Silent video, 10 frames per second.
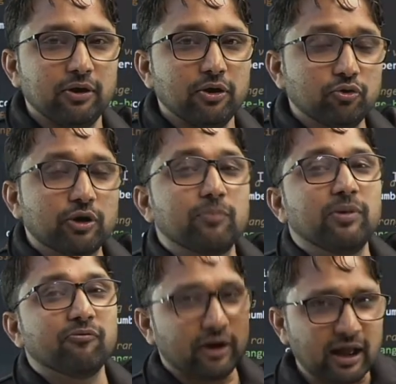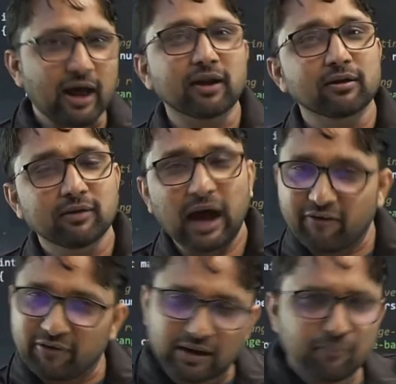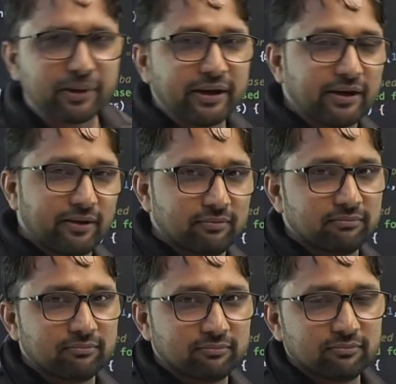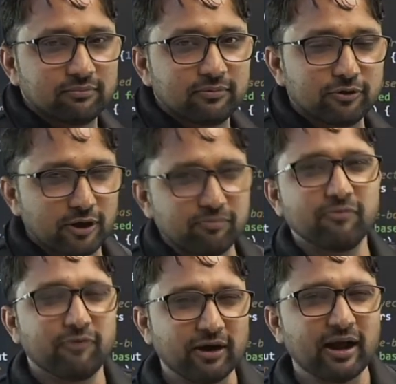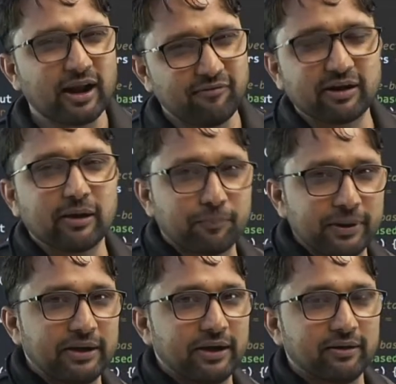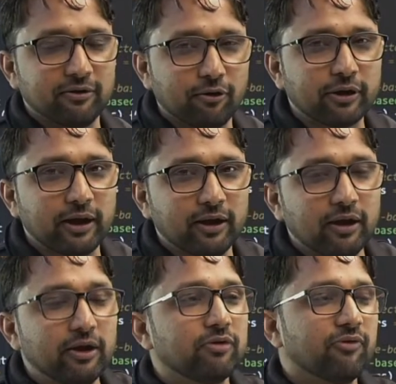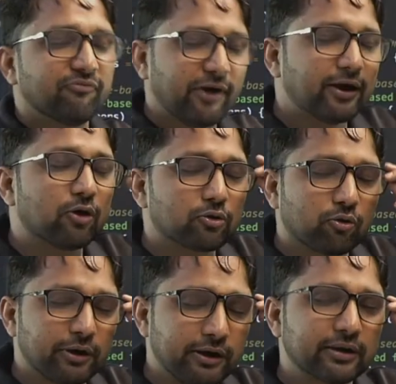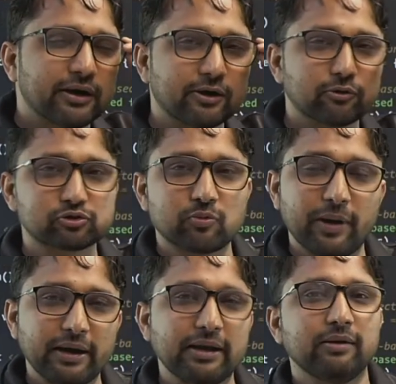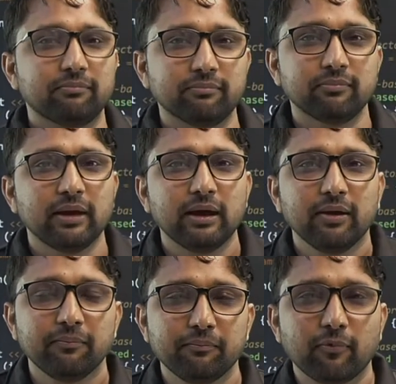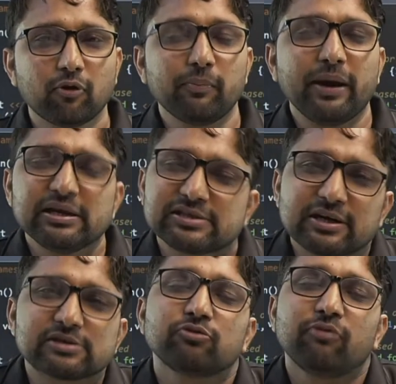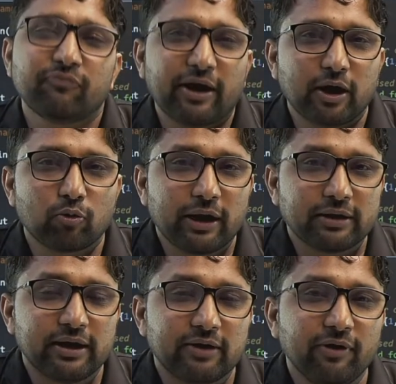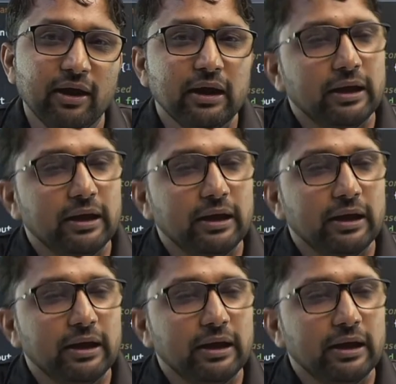You give me 1 hour, I will complete it. You give me 1 hour, I will complete it. Okay, you will find out on internet also many. On many channels, you will find out like that way.